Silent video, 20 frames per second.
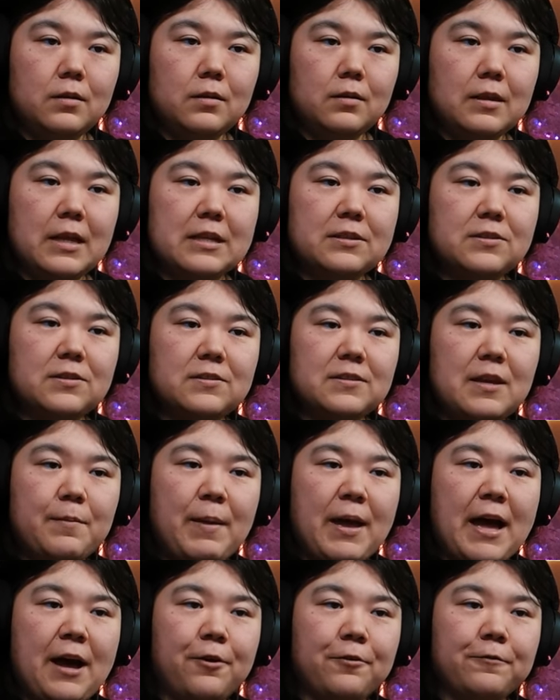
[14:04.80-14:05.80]
That's the same
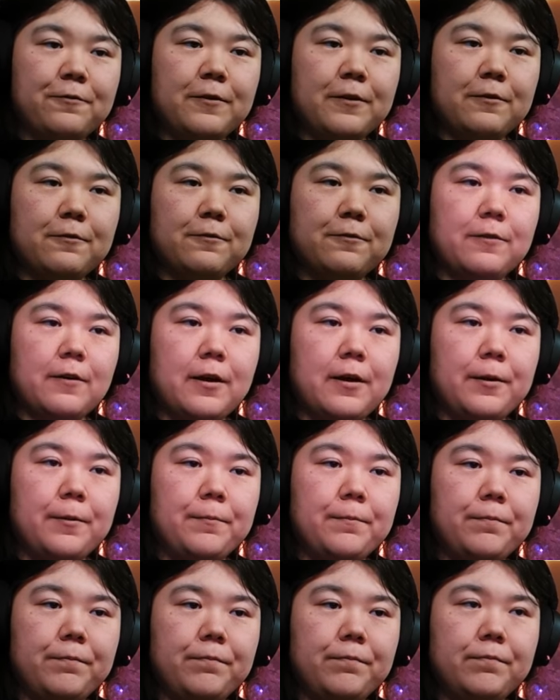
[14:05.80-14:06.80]
outfit
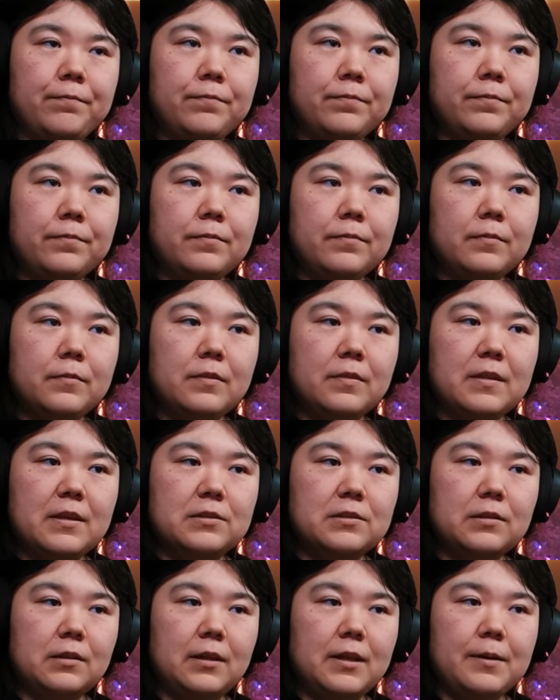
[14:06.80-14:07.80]
from...
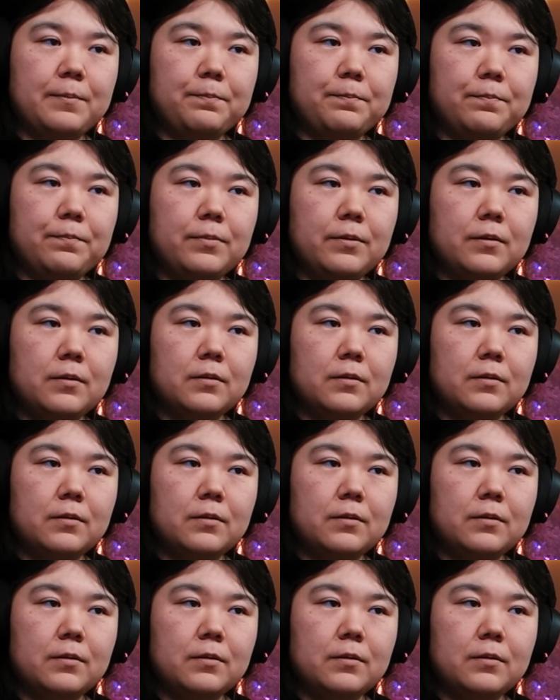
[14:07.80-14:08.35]
this clip,